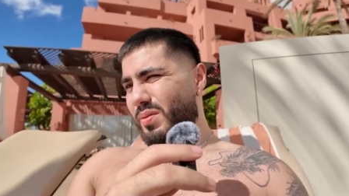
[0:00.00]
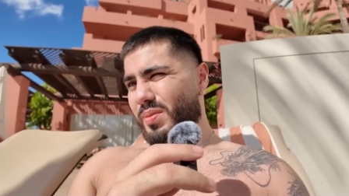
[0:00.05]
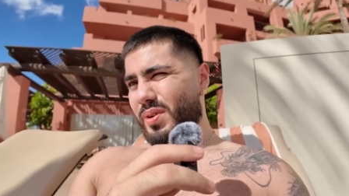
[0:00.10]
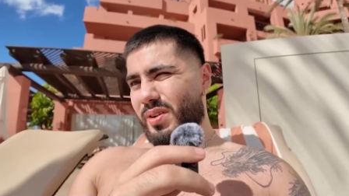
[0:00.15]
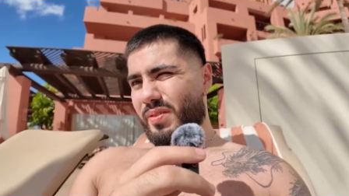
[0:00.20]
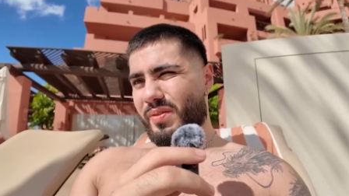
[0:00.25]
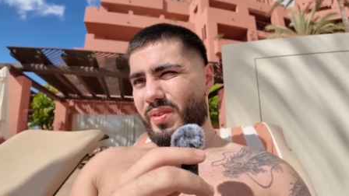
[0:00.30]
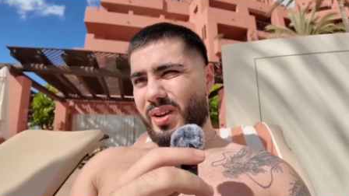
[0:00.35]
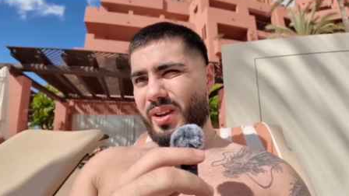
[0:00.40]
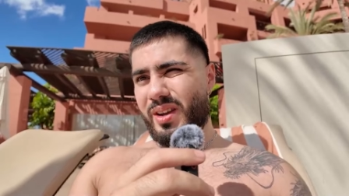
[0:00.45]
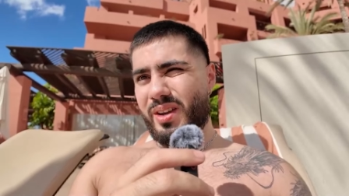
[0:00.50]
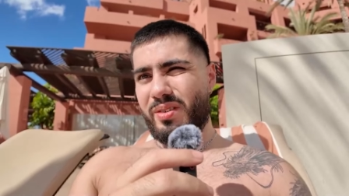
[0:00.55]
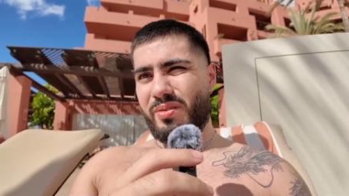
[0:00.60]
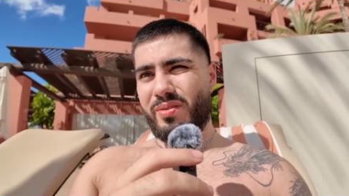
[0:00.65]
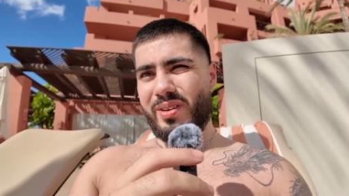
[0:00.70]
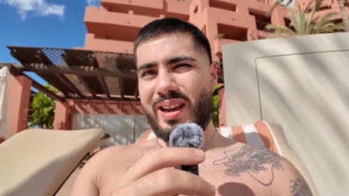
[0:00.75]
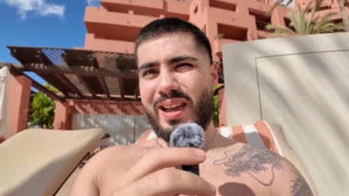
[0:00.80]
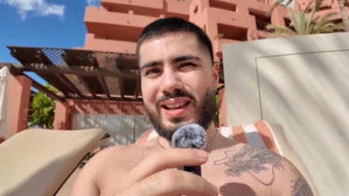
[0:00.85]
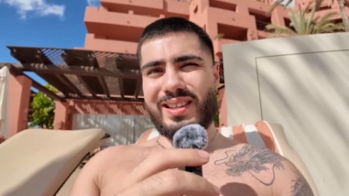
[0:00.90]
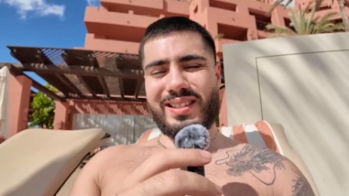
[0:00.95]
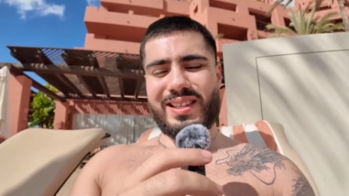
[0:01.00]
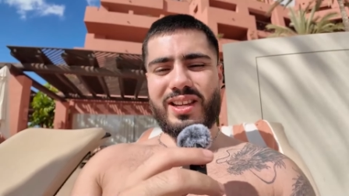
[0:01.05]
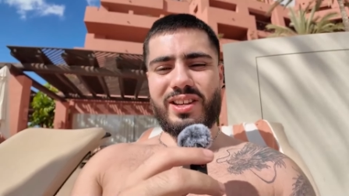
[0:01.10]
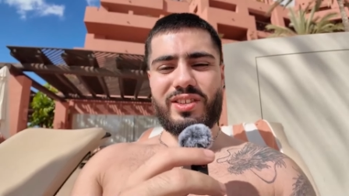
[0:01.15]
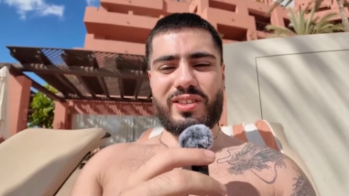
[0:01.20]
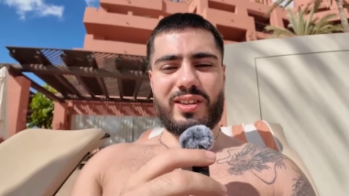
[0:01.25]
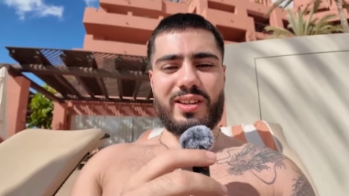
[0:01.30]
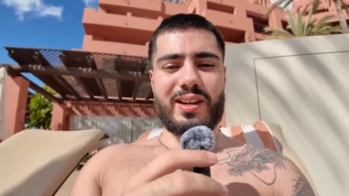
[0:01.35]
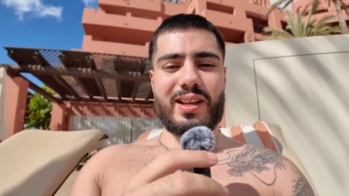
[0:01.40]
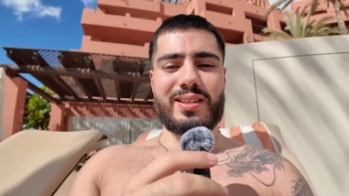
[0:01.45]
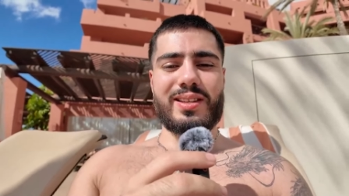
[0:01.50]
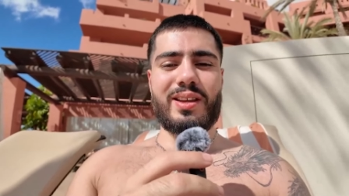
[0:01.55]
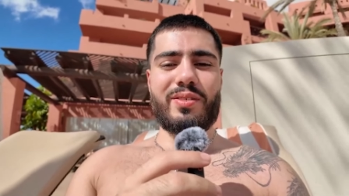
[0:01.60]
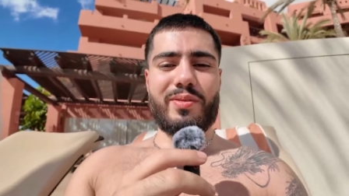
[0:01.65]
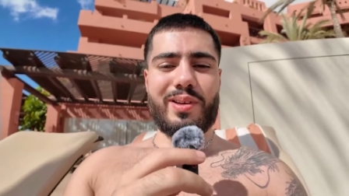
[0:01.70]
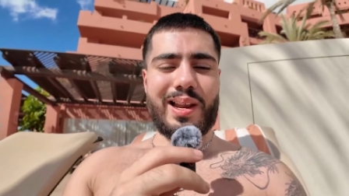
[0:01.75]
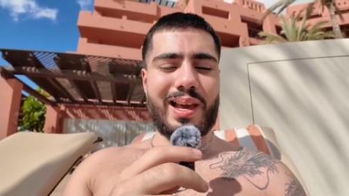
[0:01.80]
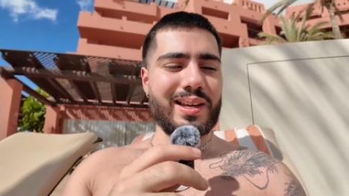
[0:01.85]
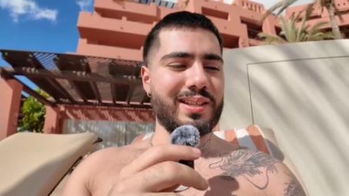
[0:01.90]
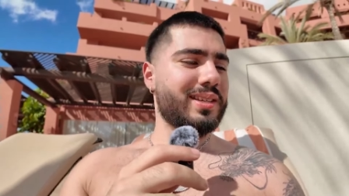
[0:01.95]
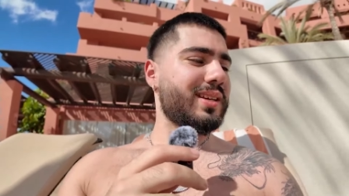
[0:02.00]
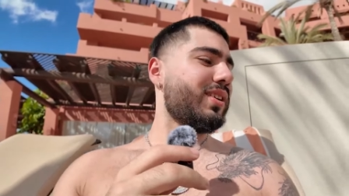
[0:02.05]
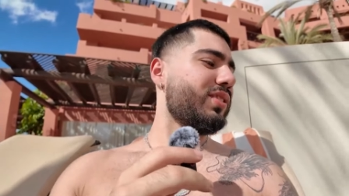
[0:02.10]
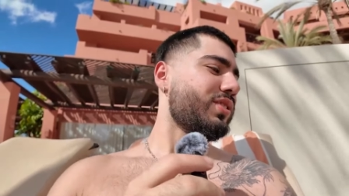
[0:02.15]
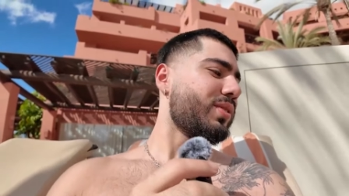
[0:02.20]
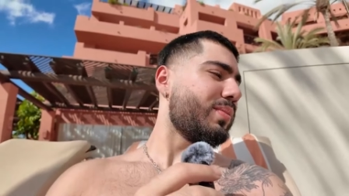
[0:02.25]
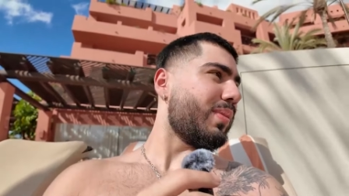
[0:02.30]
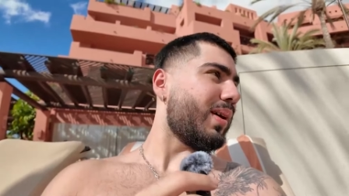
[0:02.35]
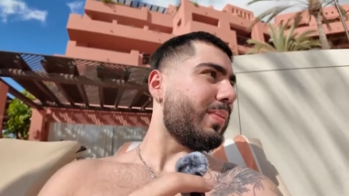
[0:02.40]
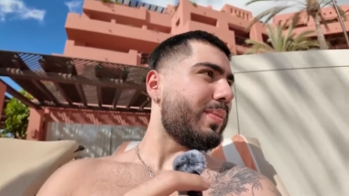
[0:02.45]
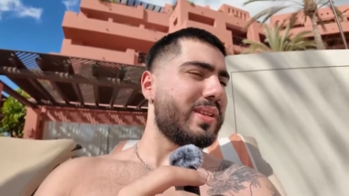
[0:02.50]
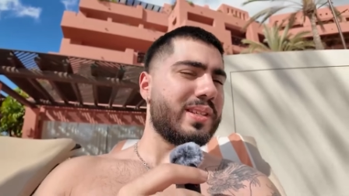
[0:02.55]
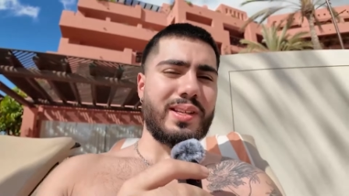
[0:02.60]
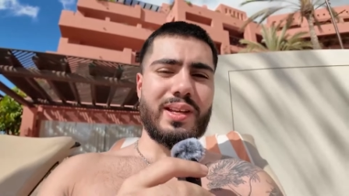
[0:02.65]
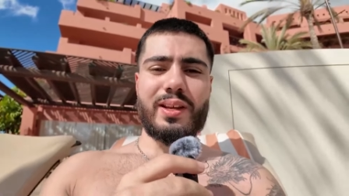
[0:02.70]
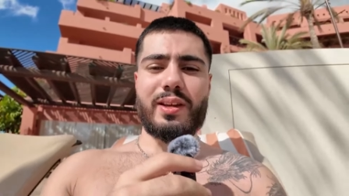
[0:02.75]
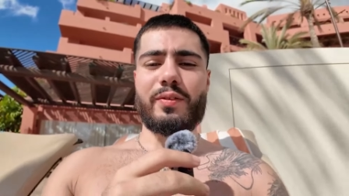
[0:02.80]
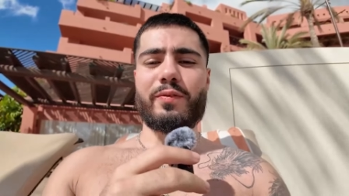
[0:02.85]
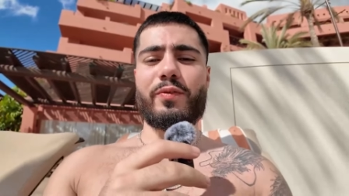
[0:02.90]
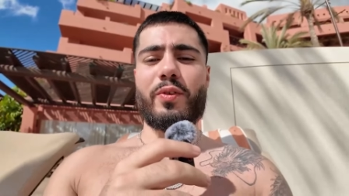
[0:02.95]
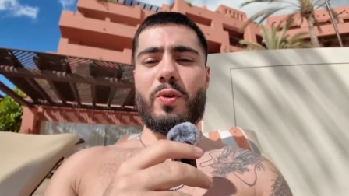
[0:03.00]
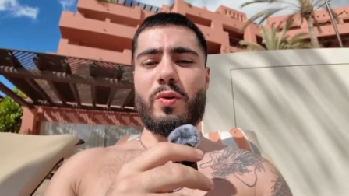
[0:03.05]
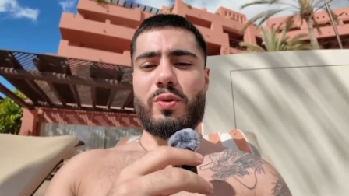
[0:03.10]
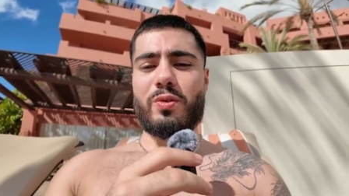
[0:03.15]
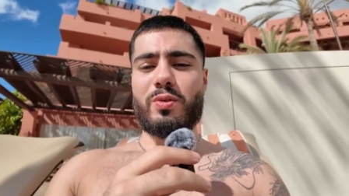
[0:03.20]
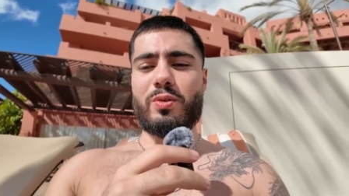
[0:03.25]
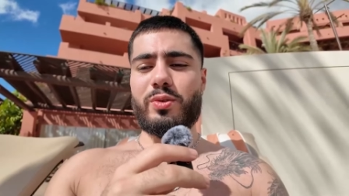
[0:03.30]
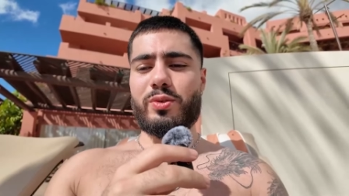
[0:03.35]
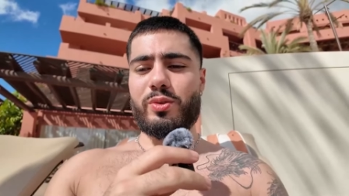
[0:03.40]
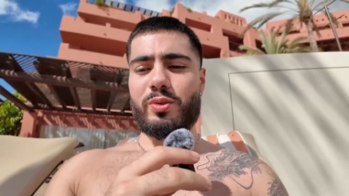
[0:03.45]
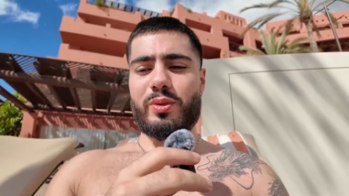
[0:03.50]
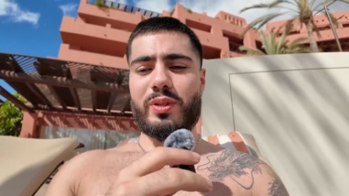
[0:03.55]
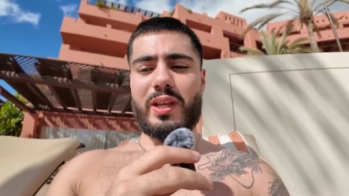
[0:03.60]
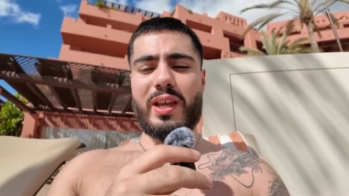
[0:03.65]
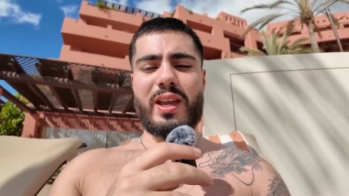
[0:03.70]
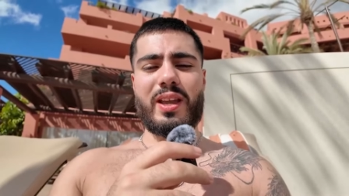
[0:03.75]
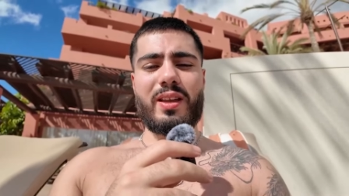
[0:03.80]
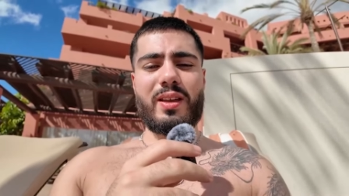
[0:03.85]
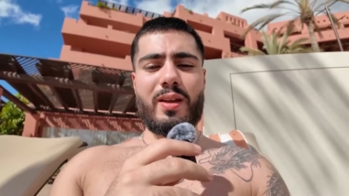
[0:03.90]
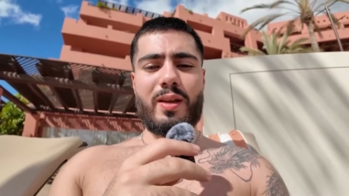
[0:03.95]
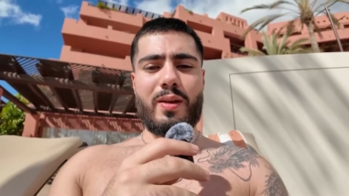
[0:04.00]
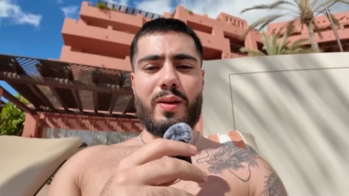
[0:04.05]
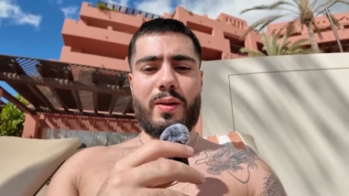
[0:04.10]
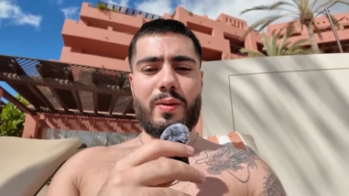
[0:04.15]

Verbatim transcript: little bit of a relaxation. And I say relaxation, but I've been taking phone calls all day.